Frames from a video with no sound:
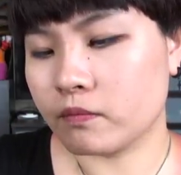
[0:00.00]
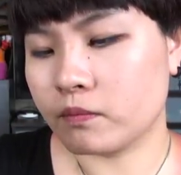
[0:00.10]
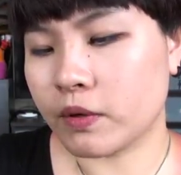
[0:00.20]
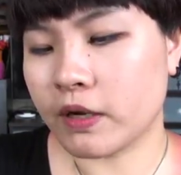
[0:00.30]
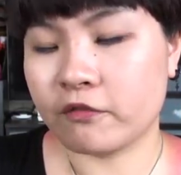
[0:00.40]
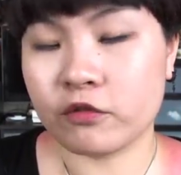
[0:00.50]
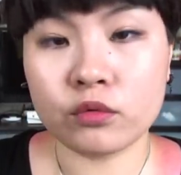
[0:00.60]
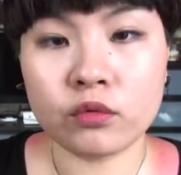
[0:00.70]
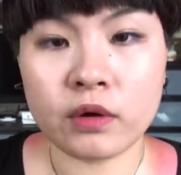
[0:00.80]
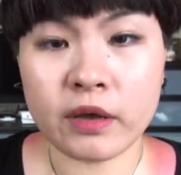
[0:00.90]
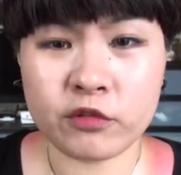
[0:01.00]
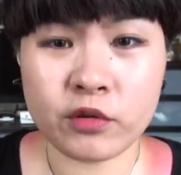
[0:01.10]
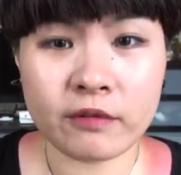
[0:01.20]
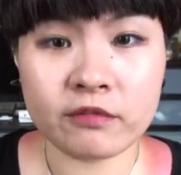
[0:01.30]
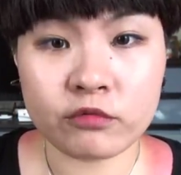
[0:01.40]
but if you don't, if you
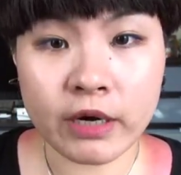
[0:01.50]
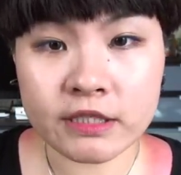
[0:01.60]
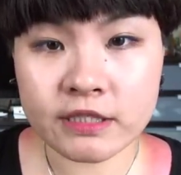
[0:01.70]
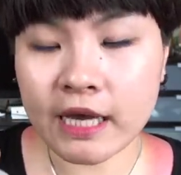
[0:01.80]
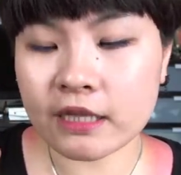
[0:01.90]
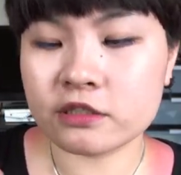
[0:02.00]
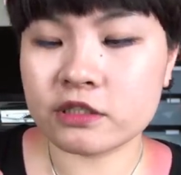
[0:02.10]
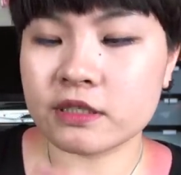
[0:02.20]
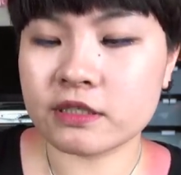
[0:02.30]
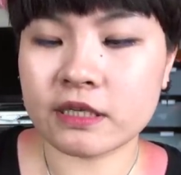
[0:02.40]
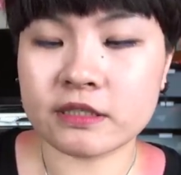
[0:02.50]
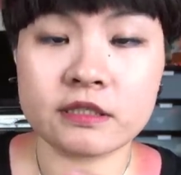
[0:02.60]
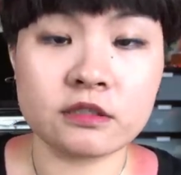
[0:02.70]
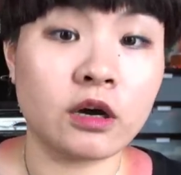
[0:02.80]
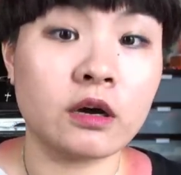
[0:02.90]
have rice allergy, it says
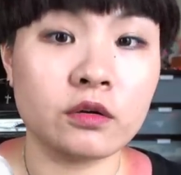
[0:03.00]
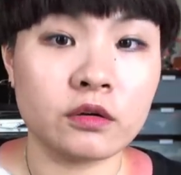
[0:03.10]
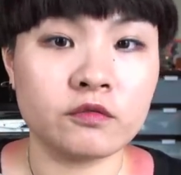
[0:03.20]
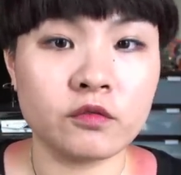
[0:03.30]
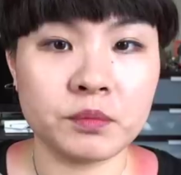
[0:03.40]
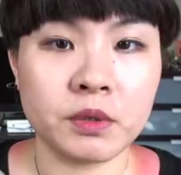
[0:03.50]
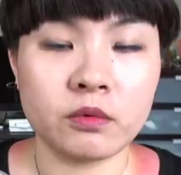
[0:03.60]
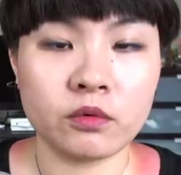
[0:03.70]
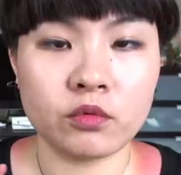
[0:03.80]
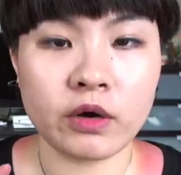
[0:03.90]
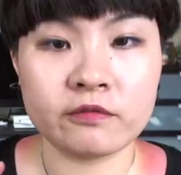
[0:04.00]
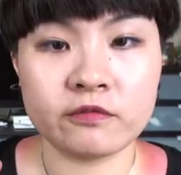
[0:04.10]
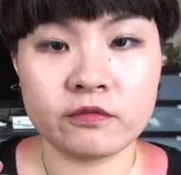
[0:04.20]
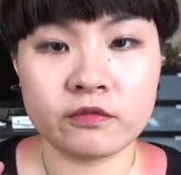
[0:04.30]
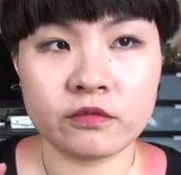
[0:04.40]
it's not good for people who have
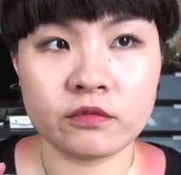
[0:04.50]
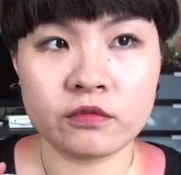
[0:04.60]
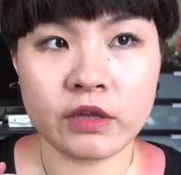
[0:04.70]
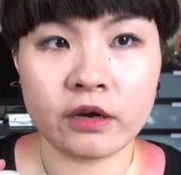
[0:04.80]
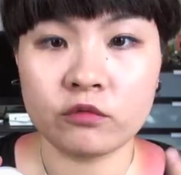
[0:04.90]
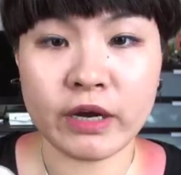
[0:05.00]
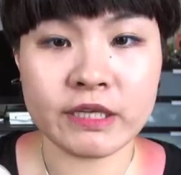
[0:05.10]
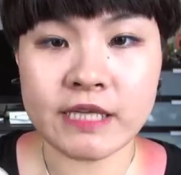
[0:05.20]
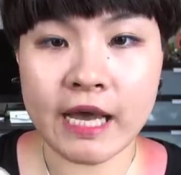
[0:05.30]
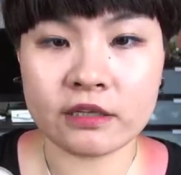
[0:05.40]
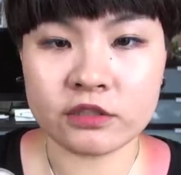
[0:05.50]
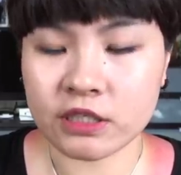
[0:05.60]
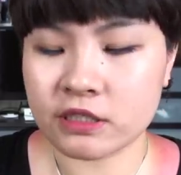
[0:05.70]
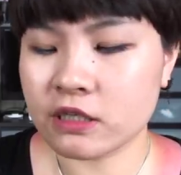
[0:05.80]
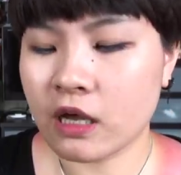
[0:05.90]
like rice
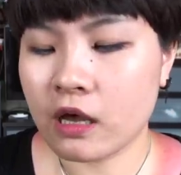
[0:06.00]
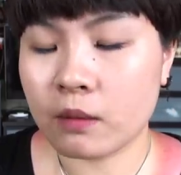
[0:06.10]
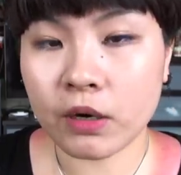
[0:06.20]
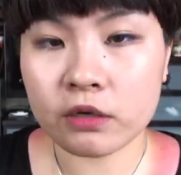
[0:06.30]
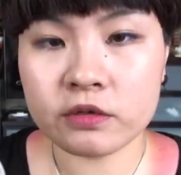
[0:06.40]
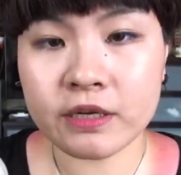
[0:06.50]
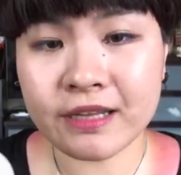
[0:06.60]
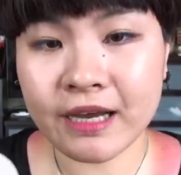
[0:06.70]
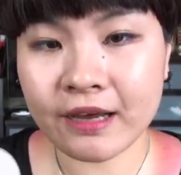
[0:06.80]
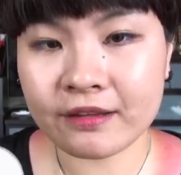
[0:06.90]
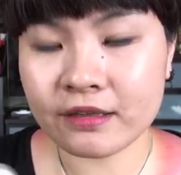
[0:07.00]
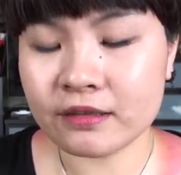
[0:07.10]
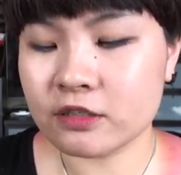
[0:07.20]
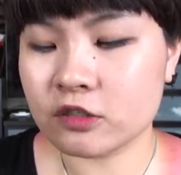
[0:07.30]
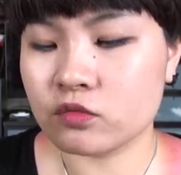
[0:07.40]
allergies. But other than that, I think
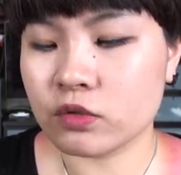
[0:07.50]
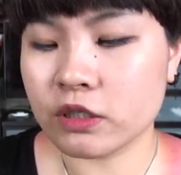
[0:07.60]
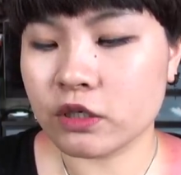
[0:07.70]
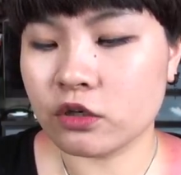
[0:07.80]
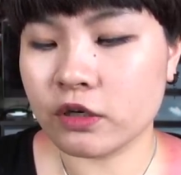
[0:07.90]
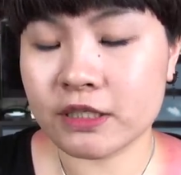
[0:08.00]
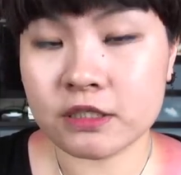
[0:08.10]
this is really good. It's